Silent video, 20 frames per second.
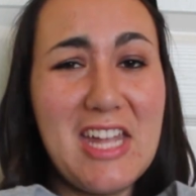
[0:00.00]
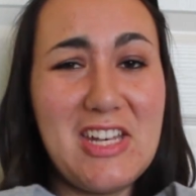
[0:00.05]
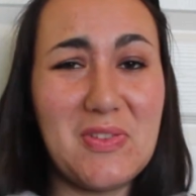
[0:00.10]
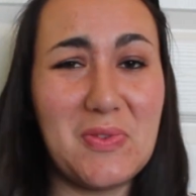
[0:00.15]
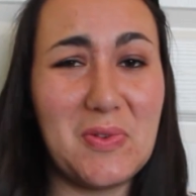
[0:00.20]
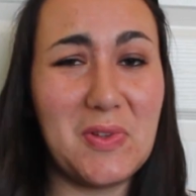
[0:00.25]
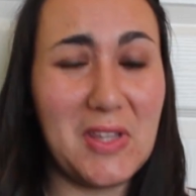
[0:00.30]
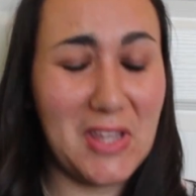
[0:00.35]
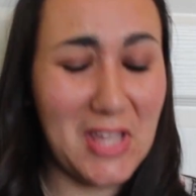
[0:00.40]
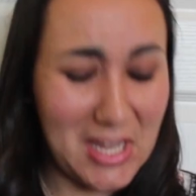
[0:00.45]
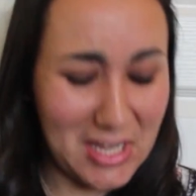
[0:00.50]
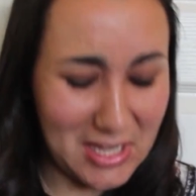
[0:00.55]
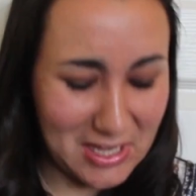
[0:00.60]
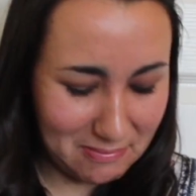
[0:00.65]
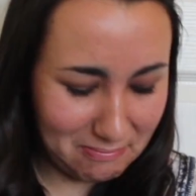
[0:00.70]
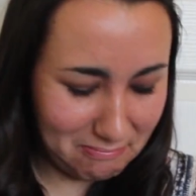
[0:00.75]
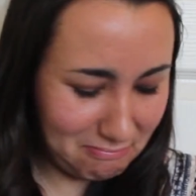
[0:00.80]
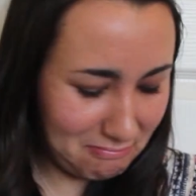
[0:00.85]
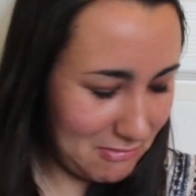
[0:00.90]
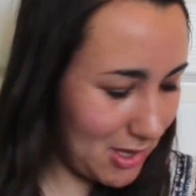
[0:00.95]
just really like
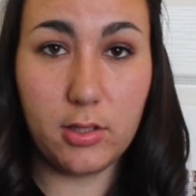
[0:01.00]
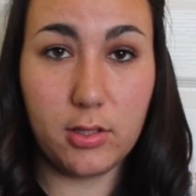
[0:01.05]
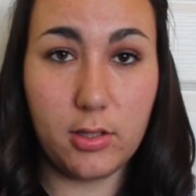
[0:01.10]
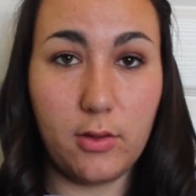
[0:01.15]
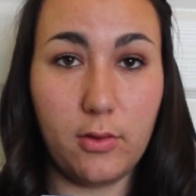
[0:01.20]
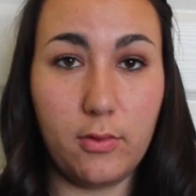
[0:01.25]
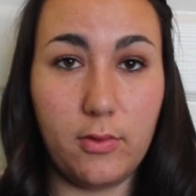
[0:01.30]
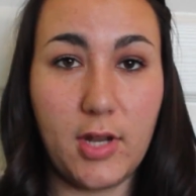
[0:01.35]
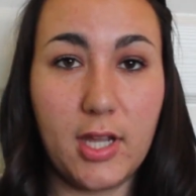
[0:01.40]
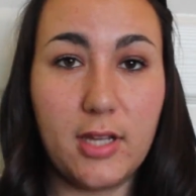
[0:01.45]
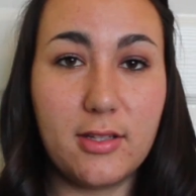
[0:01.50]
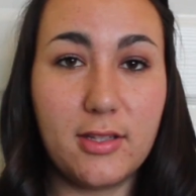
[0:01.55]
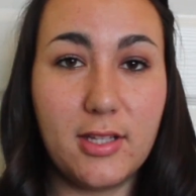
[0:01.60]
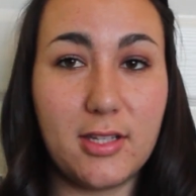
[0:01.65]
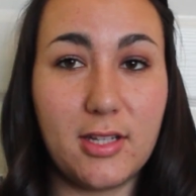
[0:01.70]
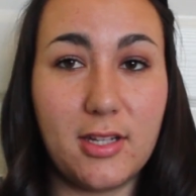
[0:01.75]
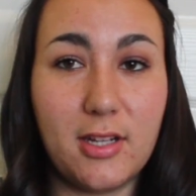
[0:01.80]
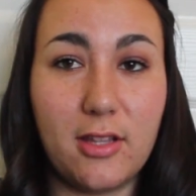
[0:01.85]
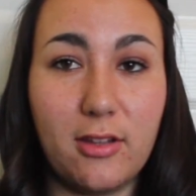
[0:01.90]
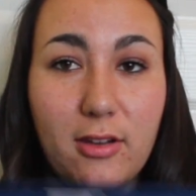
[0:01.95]
it. So next
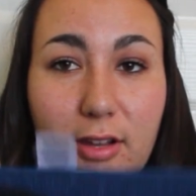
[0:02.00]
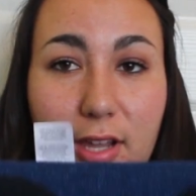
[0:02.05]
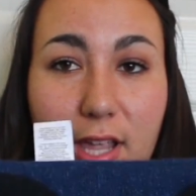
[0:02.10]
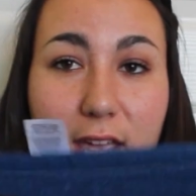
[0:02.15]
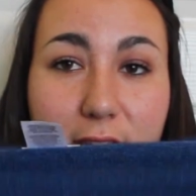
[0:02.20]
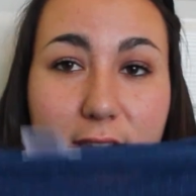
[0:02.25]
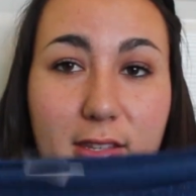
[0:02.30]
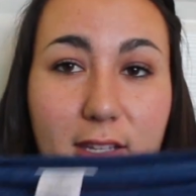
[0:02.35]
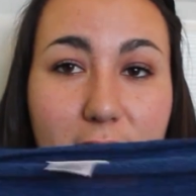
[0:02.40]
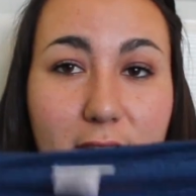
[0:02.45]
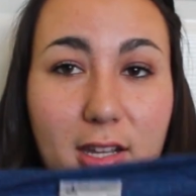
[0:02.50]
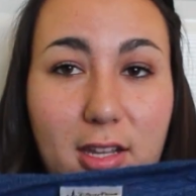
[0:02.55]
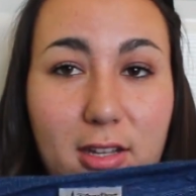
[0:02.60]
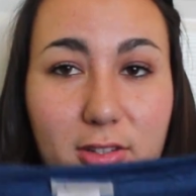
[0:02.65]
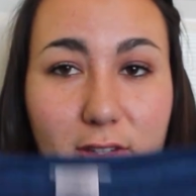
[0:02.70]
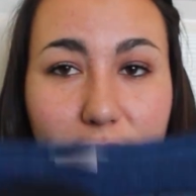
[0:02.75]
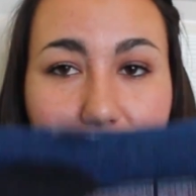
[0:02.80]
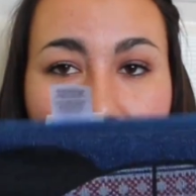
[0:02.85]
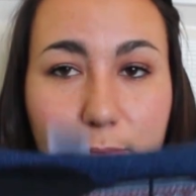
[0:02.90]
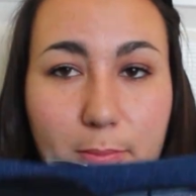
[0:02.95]
is another Cast
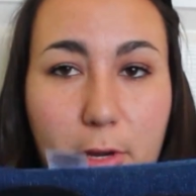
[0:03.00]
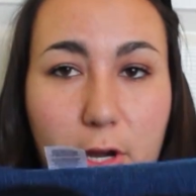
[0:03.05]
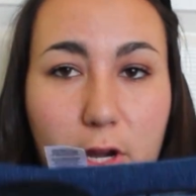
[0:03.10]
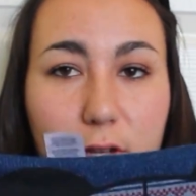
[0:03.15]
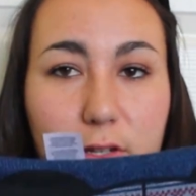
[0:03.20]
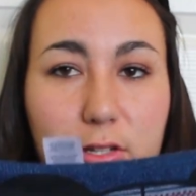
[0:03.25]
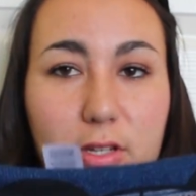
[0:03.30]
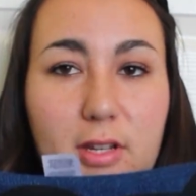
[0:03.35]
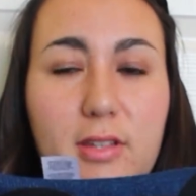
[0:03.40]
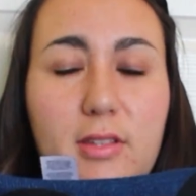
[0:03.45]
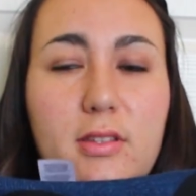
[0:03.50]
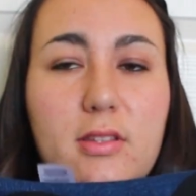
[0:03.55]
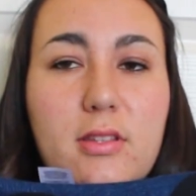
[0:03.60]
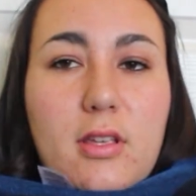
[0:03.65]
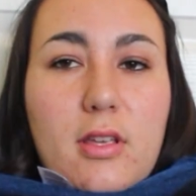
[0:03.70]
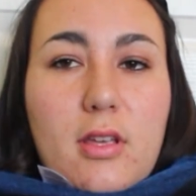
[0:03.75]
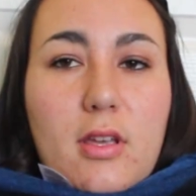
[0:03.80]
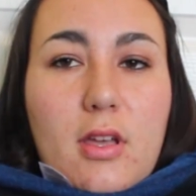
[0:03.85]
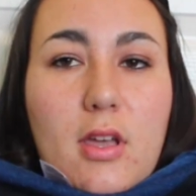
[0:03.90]
Connections purchase.